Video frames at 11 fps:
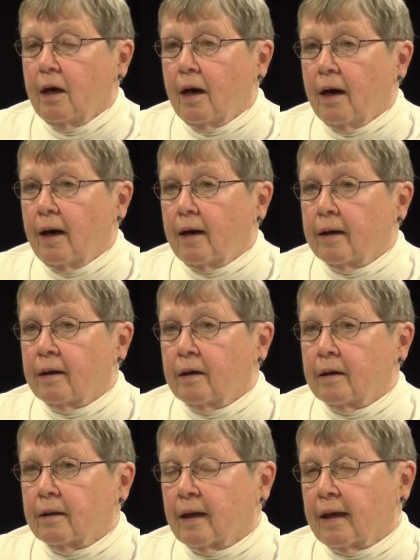Uh, and
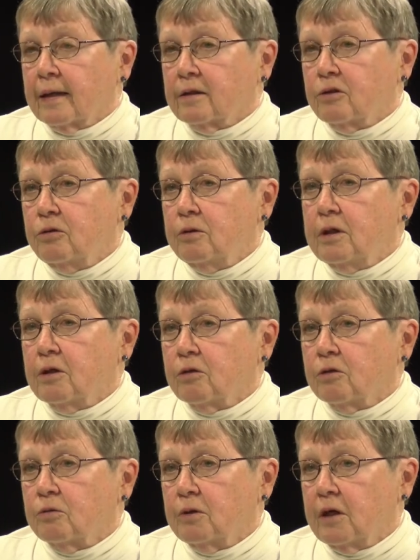in the last two
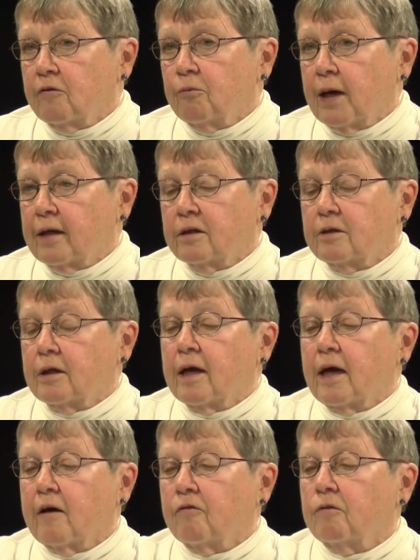years, we have managed to
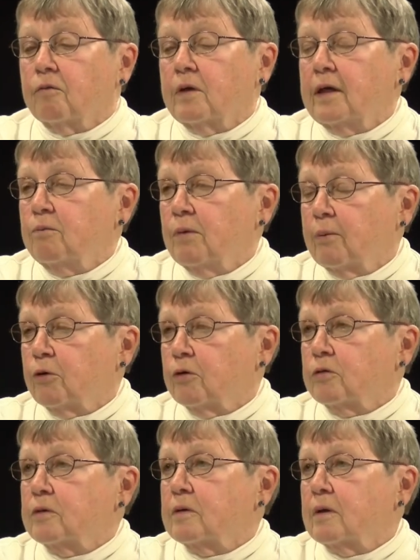have league
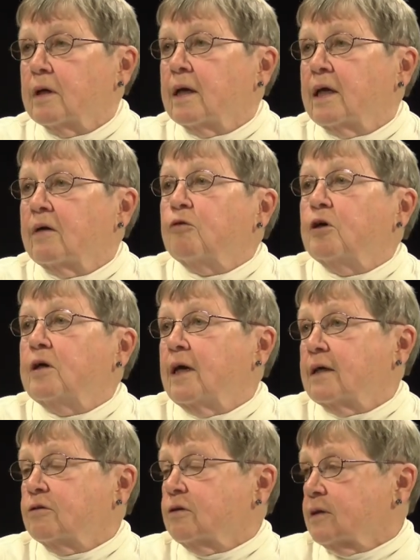members at every
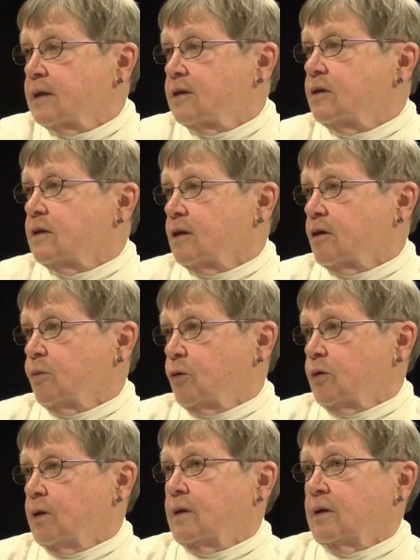naturalization
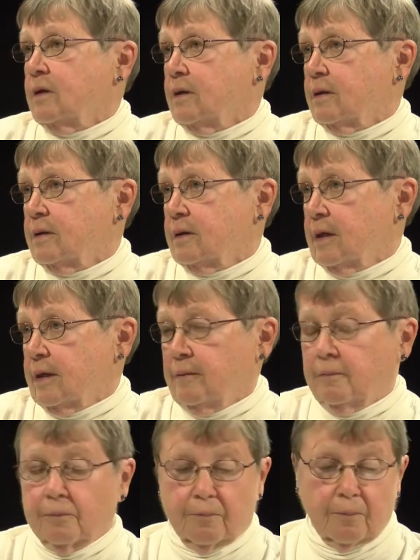ceremony in the
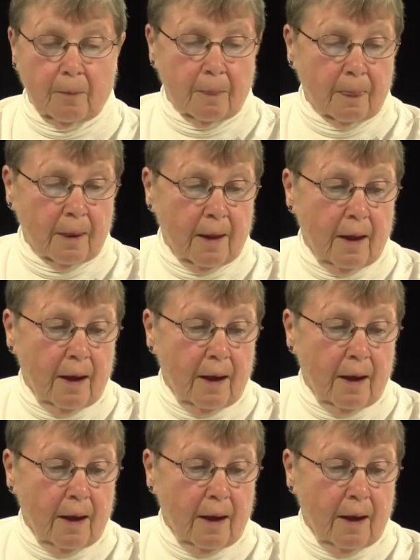wow. state.